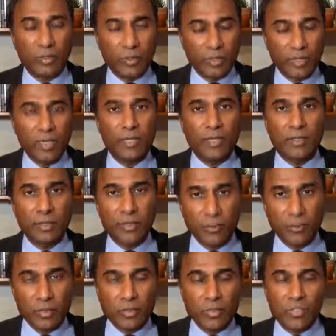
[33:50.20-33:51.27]
when you're young,
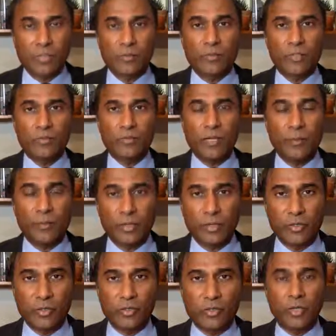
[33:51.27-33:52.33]
your immune systems are
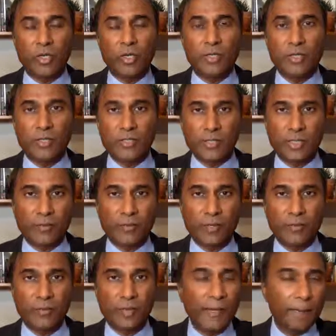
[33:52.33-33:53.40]
developing, you're strong,
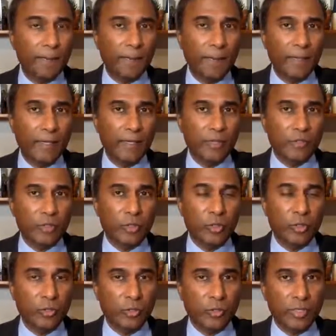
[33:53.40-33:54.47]
etc., right? So
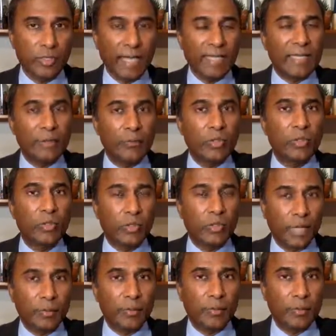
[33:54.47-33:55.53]
you're not
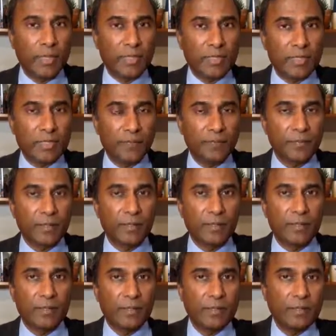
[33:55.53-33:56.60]
immunocompromised.
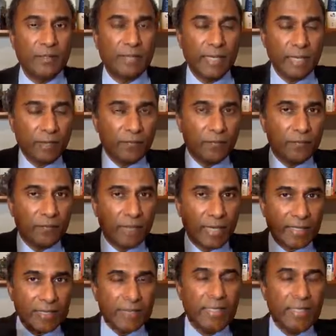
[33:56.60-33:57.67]
Their
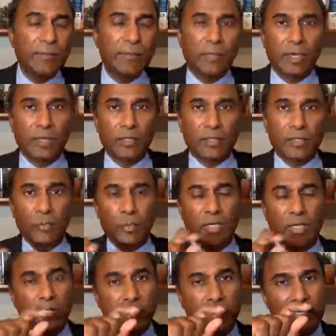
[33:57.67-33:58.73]
vaccine model is,
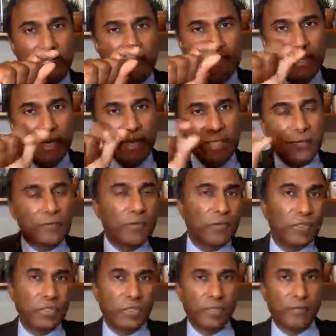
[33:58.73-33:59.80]
we're going to create a deadened
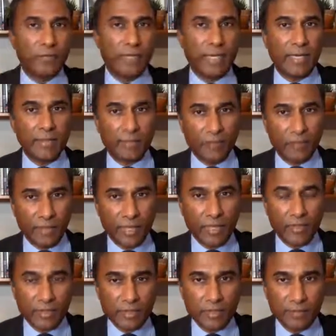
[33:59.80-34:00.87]
version of that
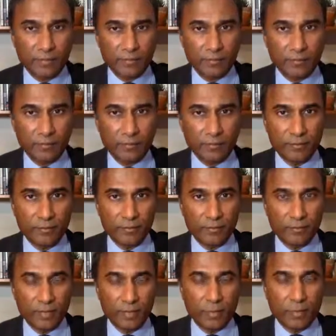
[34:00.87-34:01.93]
virus.
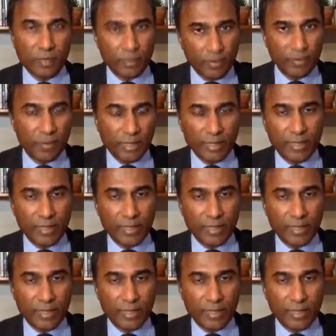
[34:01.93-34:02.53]
We're going to